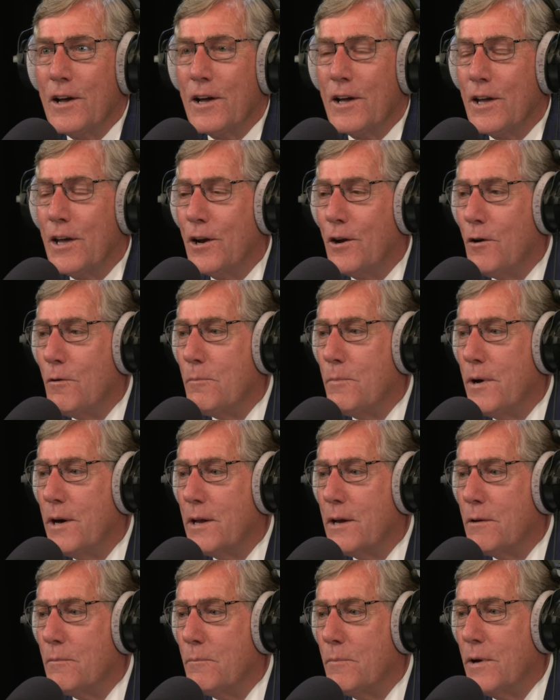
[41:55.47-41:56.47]
You know,
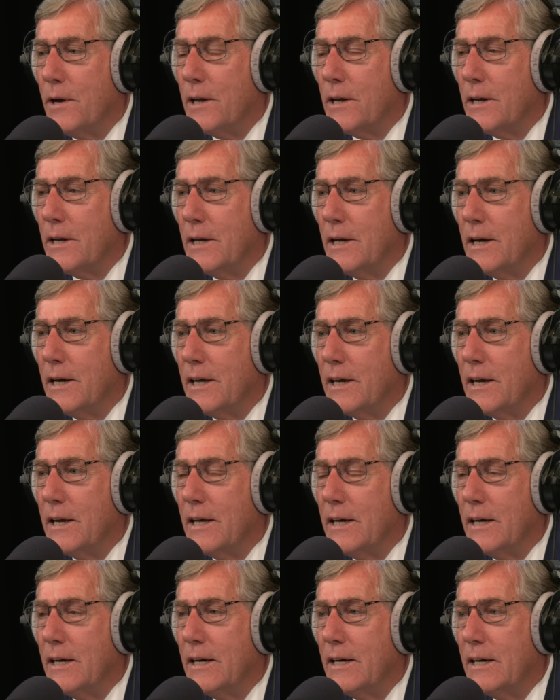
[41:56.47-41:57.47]
but but uh,
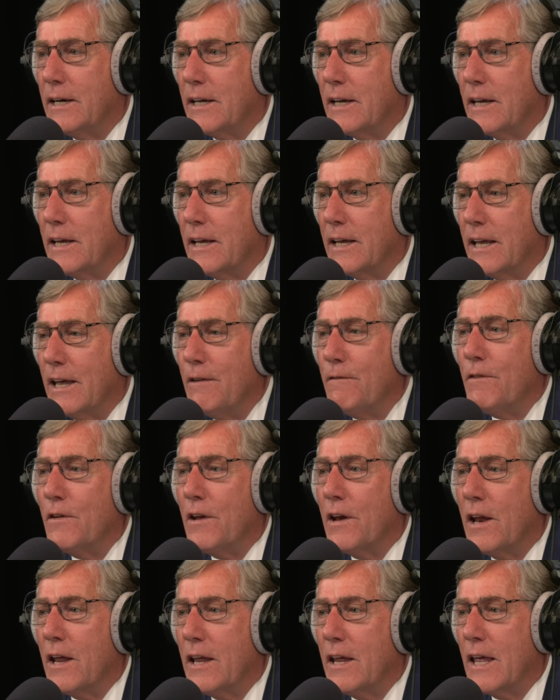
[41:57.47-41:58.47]
uh, even